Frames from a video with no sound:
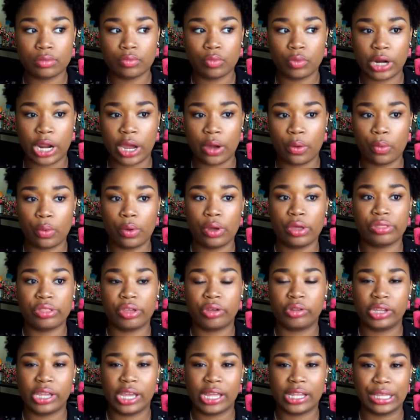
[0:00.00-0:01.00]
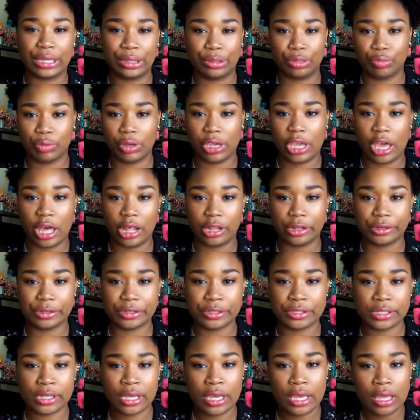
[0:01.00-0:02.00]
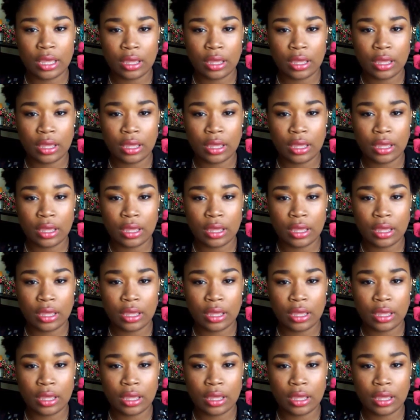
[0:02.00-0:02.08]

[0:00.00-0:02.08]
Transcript: when I went, they only had like 3 colors.